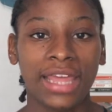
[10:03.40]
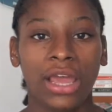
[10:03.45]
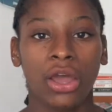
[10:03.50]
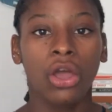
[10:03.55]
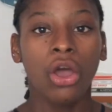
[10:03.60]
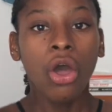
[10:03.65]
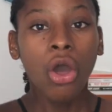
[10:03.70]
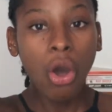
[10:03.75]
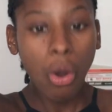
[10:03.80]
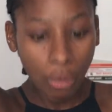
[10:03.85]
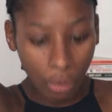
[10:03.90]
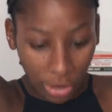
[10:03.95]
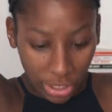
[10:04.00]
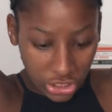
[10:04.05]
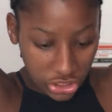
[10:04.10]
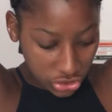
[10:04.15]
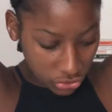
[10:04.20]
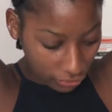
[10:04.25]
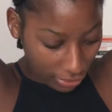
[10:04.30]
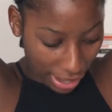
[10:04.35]
they're
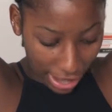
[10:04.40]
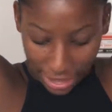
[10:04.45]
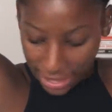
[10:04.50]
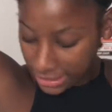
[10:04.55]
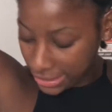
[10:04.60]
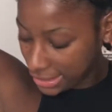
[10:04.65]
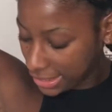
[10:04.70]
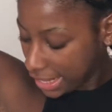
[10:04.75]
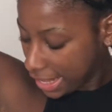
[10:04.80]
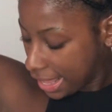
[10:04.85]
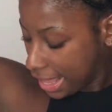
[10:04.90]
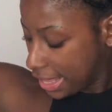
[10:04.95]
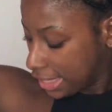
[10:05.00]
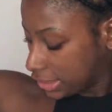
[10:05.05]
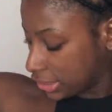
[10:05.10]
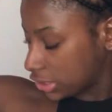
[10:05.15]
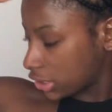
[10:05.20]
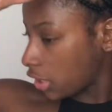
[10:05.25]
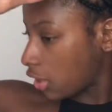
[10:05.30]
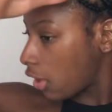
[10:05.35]
moisturized.
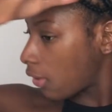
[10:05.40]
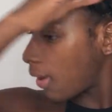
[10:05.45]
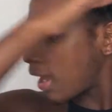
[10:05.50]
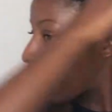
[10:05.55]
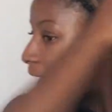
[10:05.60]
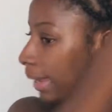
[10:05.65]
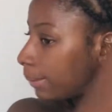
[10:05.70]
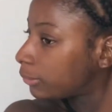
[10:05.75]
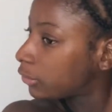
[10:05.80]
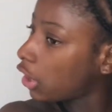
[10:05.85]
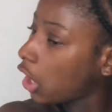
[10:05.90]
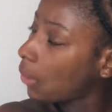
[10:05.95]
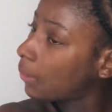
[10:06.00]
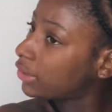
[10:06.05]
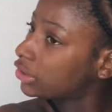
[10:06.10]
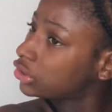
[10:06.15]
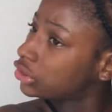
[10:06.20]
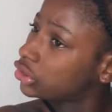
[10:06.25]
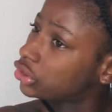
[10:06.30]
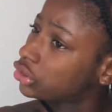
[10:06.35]
So I'm
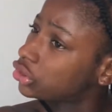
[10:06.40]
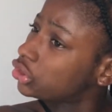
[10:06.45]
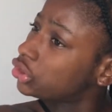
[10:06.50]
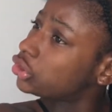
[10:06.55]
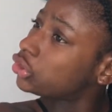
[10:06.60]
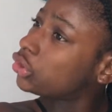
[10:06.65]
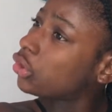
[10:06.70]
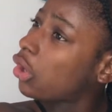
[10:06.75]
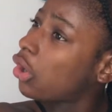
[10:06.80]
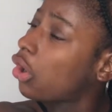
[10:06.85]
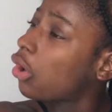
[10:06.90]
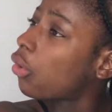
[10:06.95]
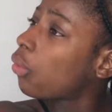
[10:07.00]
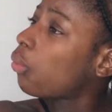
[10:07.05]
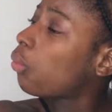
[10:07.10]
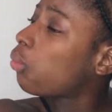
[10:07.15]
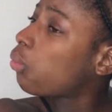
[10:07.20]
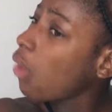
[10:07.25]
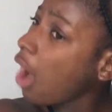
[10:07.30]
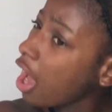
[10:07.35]
going to do
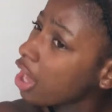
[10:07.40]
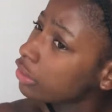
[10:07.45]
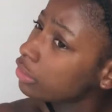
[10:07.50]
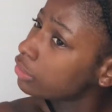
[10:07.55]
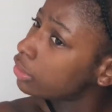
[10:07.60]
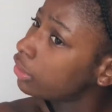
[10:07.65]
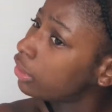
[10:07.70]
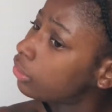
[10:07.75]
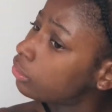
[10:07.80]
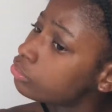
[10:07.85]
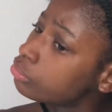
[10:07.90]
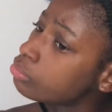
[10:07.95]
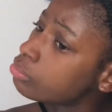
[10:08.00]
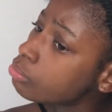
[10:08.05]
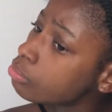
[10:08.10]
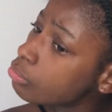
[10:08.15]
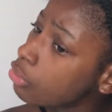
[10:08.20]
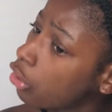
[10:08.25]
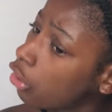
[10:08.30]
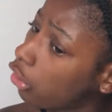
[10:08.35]
one
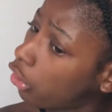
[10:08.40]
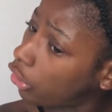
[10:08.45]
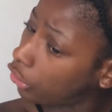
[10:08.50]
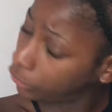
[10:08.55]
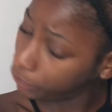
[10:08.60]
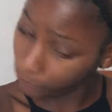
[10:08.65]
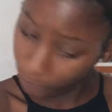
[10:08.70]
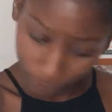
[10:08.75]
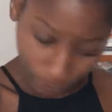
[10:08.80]
more.